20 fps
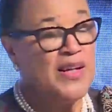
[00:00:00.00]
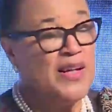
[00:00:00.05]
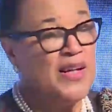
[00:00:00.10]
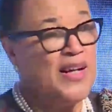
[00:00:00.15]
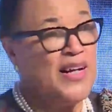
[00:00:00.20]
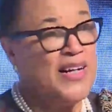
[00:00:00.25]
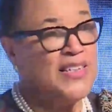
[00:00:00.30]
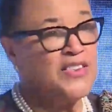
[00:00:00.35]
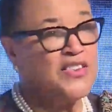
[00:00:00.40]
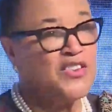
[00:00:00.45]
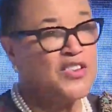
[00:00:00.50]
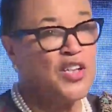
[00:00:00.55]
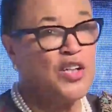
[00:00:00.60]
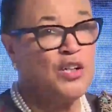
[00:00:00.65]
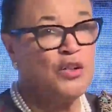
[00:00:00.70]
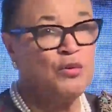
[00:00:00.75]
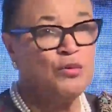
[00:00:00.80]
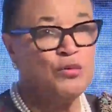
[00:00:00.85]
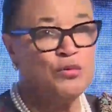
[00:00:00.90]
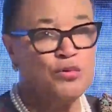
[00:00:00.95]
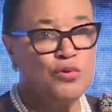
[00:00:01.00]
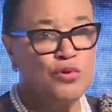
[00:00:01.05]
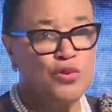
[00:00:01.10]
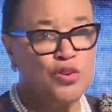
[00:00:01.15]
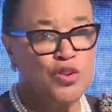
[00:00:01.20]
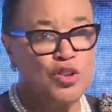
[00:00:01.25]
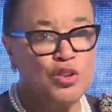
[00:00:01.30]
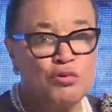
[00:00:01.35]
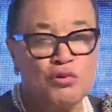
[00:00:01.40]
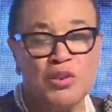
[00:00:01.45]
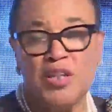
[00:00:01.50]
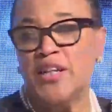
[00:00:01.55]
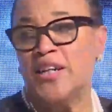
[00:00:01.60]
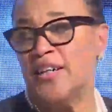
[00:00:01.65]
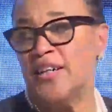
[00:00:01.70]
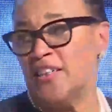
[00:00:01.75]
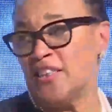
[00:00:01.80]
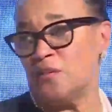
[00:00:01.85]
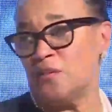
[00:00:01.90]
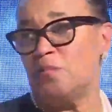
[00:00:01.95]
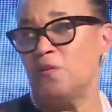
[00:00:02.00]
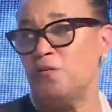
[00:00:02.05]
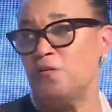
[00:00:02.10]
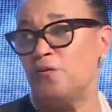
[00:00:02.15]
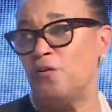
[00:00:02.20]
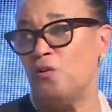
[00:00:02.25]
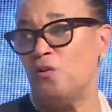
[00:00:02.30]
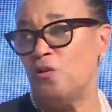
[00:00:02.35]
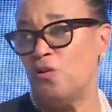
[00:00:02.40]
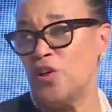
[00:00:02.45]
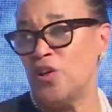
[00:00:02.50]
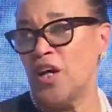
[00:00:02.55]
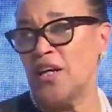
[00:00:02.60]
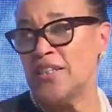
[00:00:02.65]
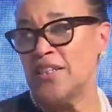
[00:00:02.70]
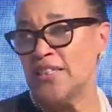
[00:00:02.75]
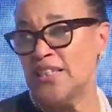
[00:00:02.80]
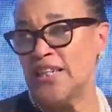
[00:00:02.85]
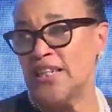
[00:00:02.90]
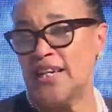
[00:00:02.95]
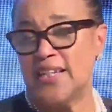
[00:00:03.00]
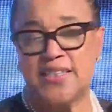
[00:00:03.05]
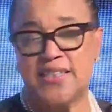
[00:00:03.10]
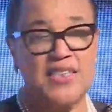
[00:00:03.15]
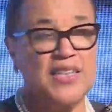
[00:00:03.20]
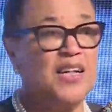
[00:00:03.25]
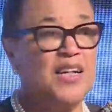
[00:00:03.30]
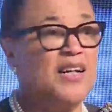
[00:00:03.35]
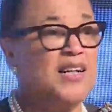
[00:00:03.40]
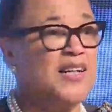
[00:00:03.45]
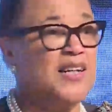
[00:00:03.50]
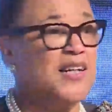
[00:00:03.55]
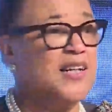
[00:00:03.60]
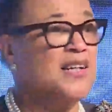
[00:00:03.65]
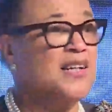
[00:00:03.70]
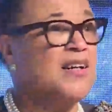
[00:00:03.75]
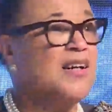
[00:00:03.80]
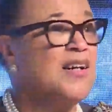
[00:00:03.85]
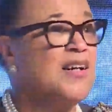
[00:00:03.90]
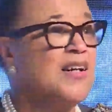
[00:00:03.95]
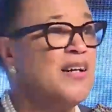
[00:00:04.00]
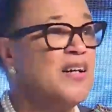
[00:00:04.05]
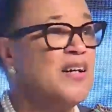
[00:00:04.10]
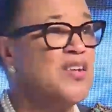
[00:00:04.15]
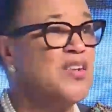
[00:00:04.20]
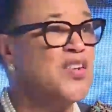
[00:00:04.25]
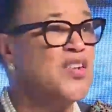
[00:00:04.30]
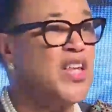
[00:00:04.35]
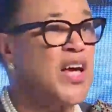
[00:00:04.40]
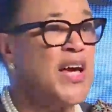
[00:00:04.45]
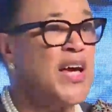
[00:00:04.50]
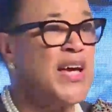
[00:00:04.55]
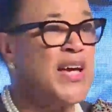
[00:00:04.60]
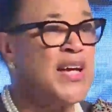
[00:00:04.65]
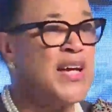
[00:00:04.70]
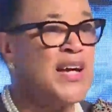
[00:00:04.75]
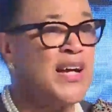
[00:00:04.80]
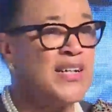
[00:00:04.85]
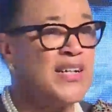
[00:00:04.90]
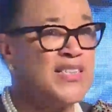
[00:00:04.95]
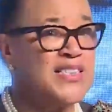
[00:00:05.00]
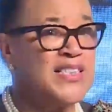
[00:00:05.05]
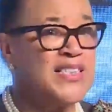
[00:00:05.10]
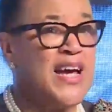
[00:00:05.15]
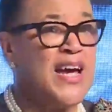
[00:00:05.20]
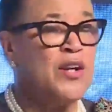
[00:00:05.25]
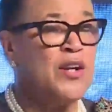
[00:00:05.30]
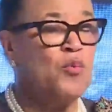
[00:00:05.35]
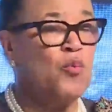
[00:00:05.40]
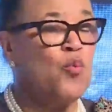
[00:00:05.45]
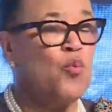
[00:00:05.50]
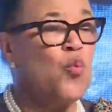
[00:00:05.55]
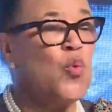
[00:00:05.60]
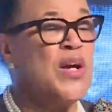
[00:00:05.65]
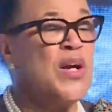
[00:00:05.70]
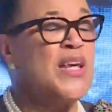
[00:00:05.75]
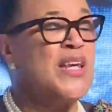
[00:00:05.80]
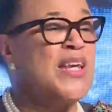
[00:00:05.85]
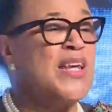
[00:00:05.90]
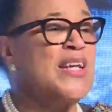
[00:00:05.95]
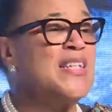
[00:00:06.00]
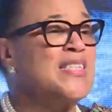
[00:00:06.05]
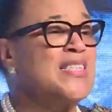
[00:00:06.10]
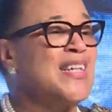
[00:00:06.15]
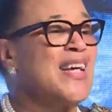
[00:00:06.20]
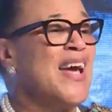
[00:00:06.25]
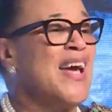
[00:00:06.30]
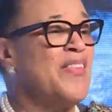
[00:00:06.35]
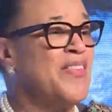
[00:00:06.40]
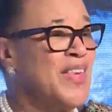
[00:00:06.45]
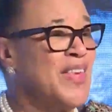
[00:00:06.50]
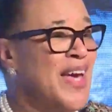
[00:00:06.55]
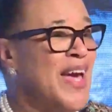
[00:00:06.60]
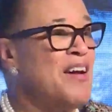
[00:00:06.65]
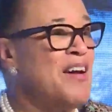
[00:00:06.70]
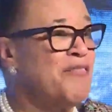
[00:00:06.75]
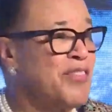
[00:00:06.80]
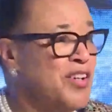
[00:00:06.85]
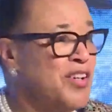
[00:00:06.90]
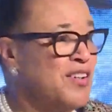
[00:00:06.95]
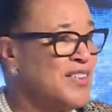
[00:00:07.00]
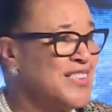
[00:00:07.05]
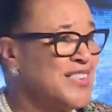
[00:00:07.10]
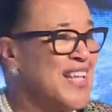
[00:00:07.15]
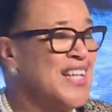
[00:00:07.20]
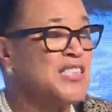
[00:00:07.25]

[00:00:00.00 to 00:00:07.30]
And so 2 years before 1989, they said, we need to get the evidence. There has